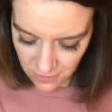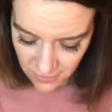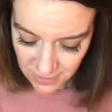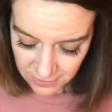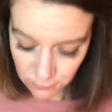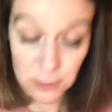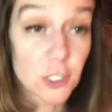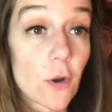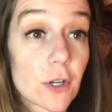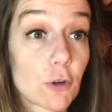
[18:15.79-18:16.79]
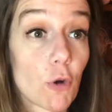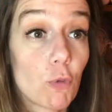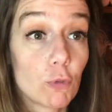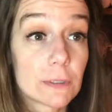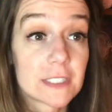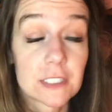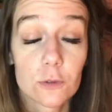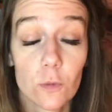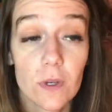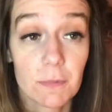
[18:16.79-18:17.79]
This was going
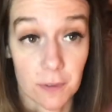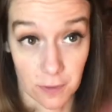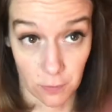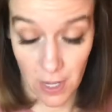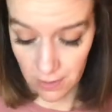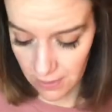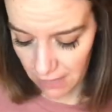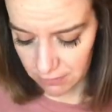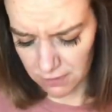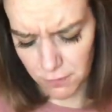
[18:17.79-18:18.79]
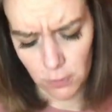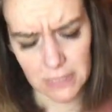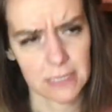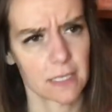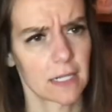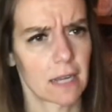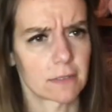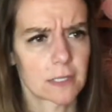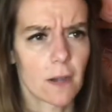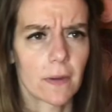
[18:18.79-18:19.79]
swimmingly well. I was focused on it. I
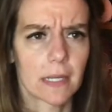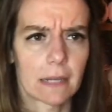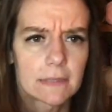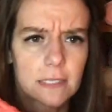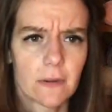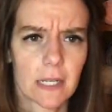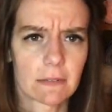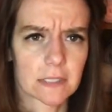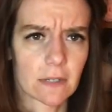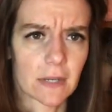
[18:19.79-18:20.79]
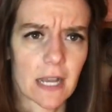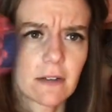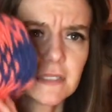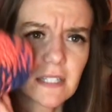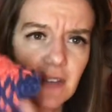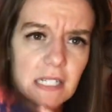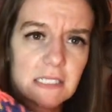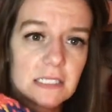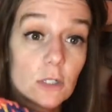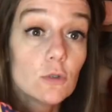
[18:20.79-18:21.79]
was going. I always have
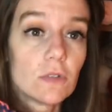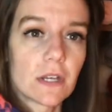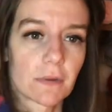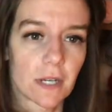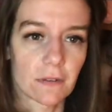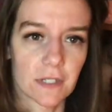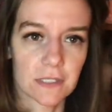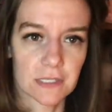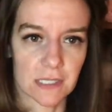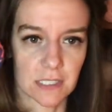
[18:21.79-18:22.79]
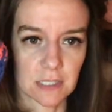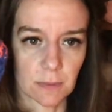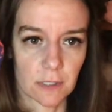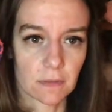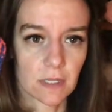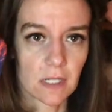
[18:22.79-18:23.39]
ADD. Ooh, there we go. There's the nice blue.